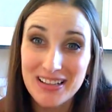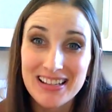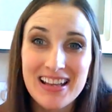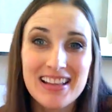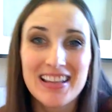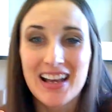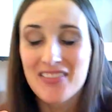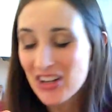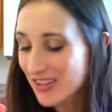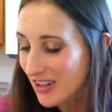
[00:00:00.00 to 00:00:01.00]
but they
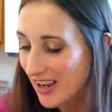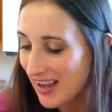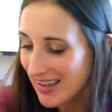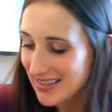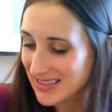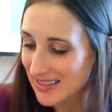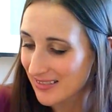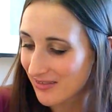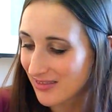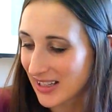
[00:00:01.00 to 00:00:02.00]
have other kinds
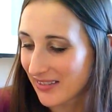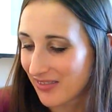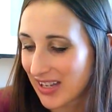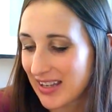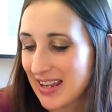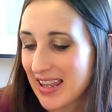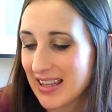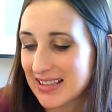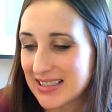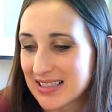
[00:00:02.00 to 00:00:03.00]
like
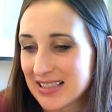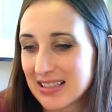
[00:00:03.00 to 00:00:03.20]
Veganese